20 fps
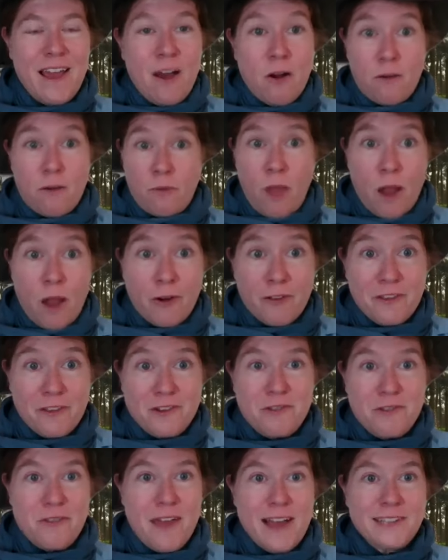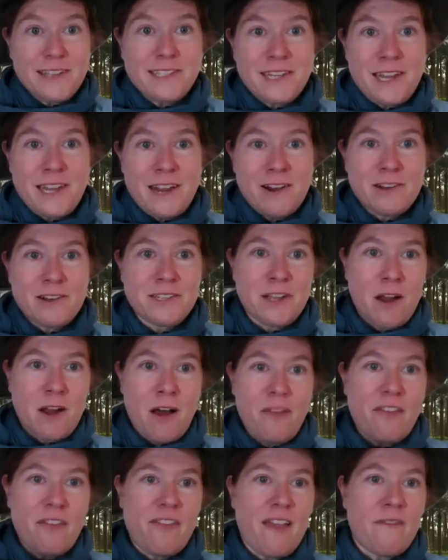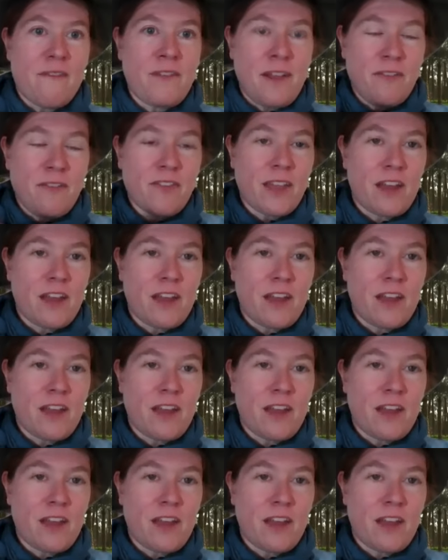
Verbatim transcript: or longer than 2,000 years, and all this evidence